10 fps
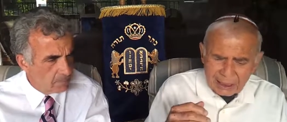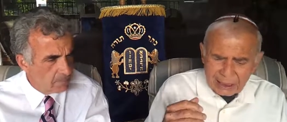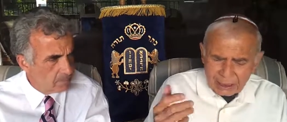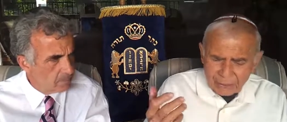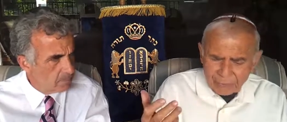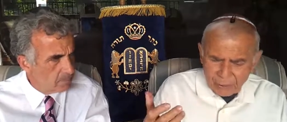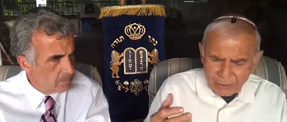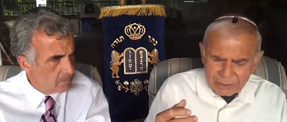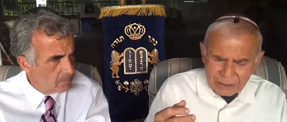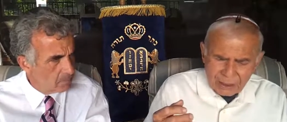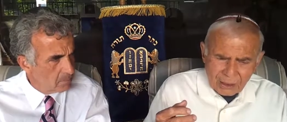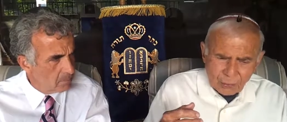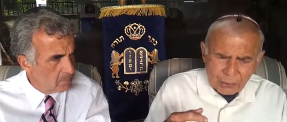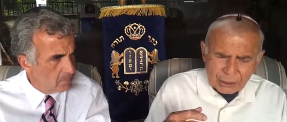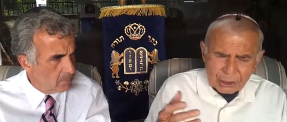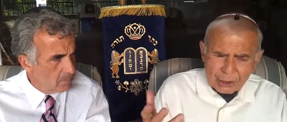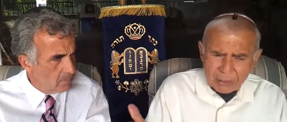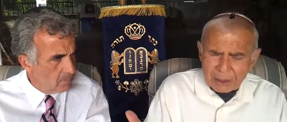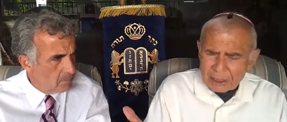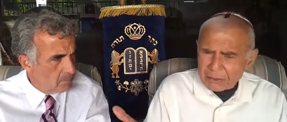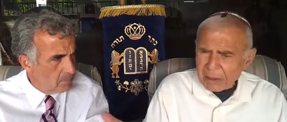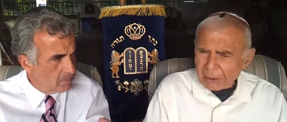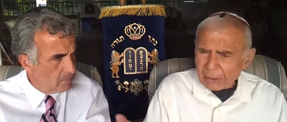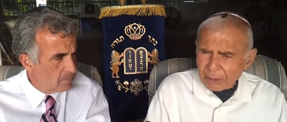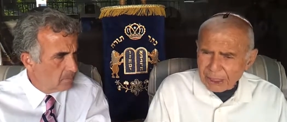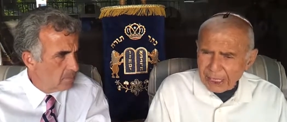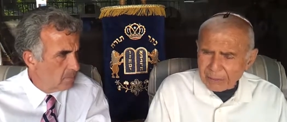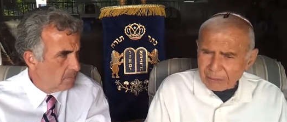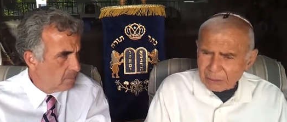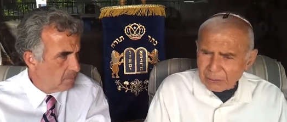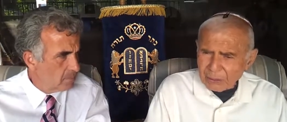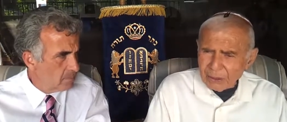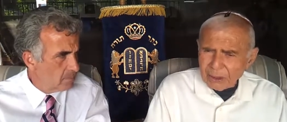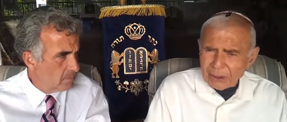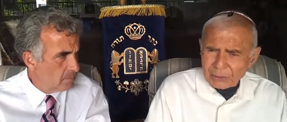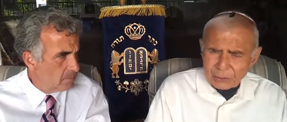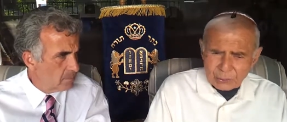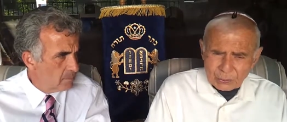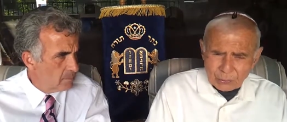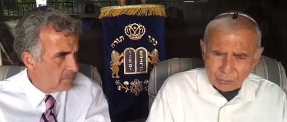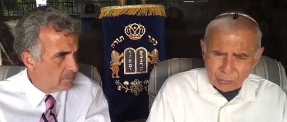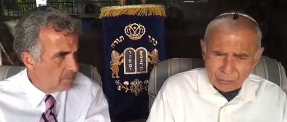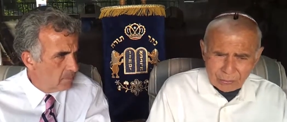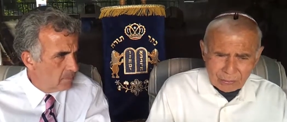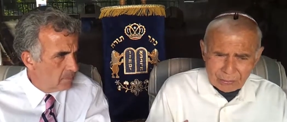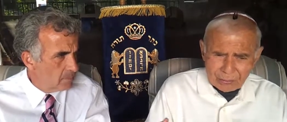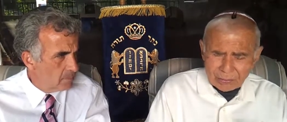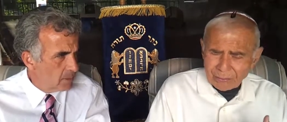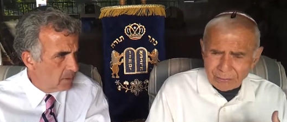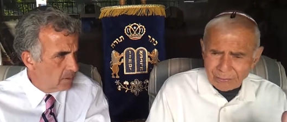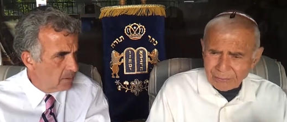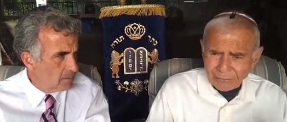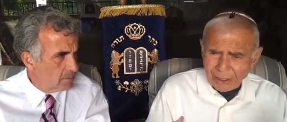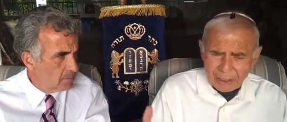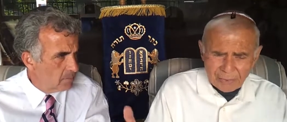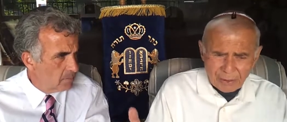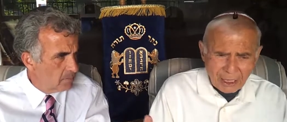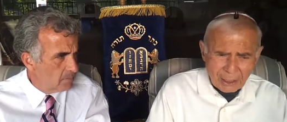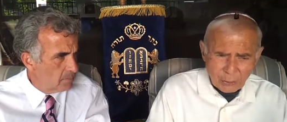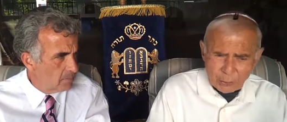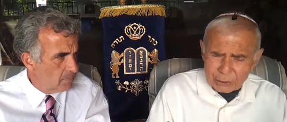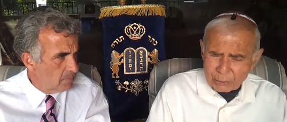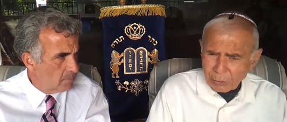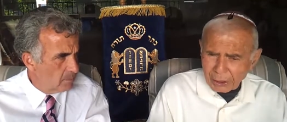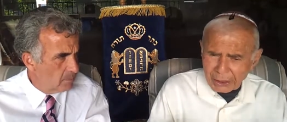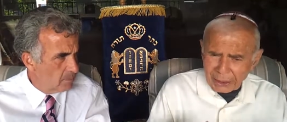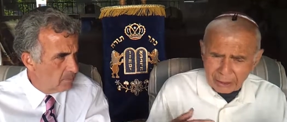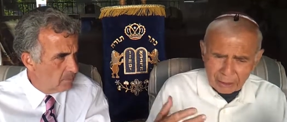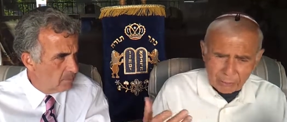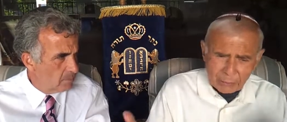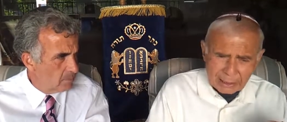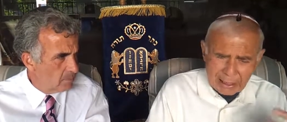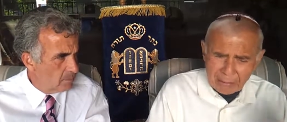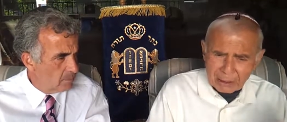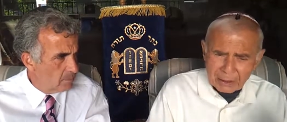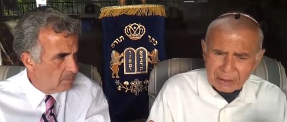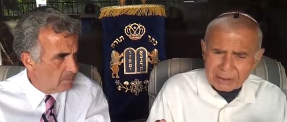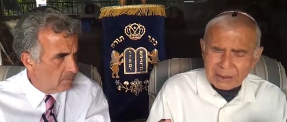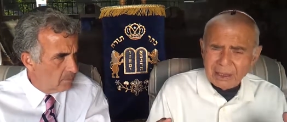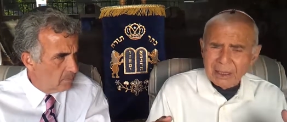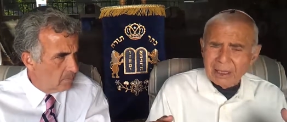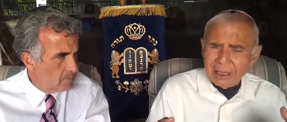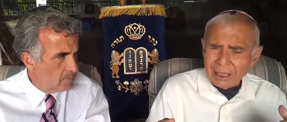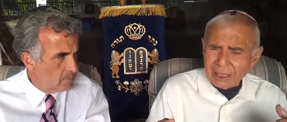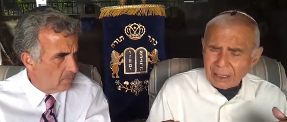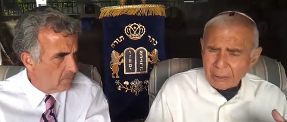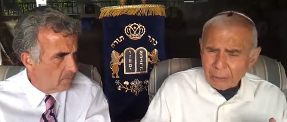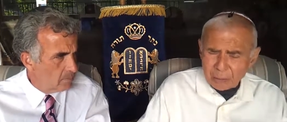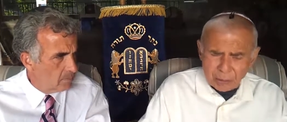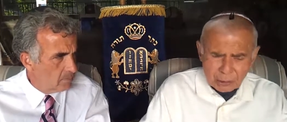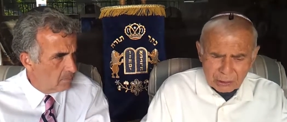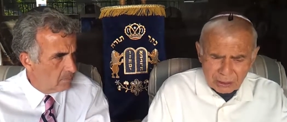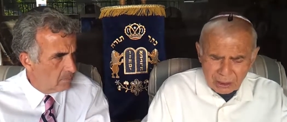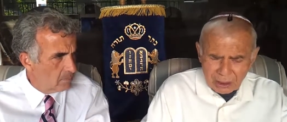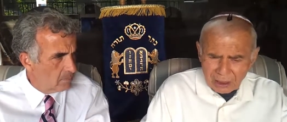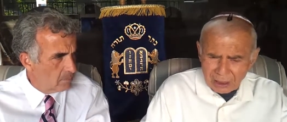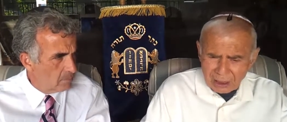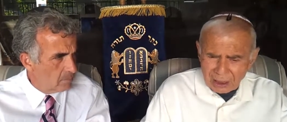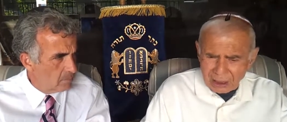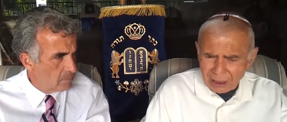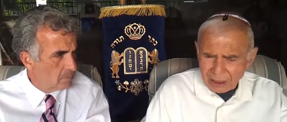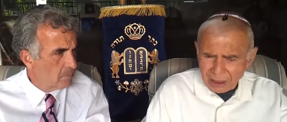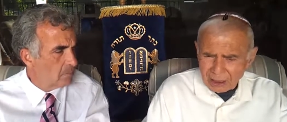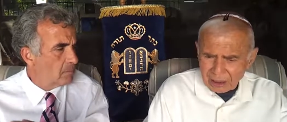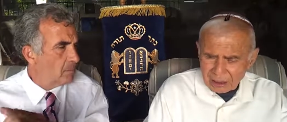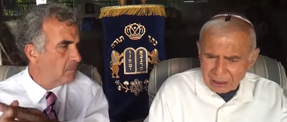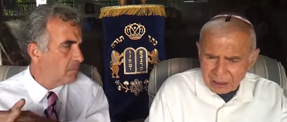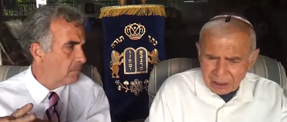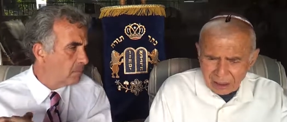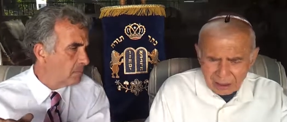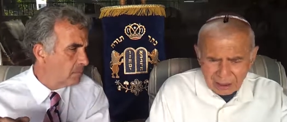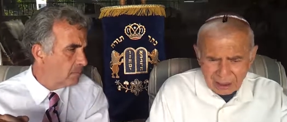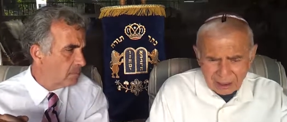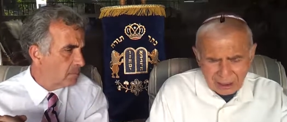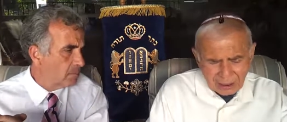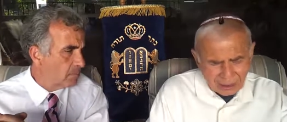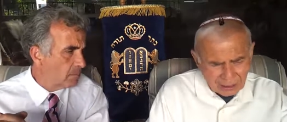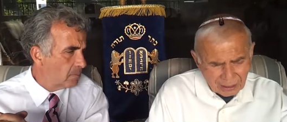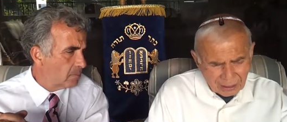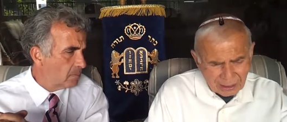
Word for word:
Speaker 1: when the German inspector came to, to verify who's working and whatever it is, uh, he will put uh, little, uh, little uh, Leon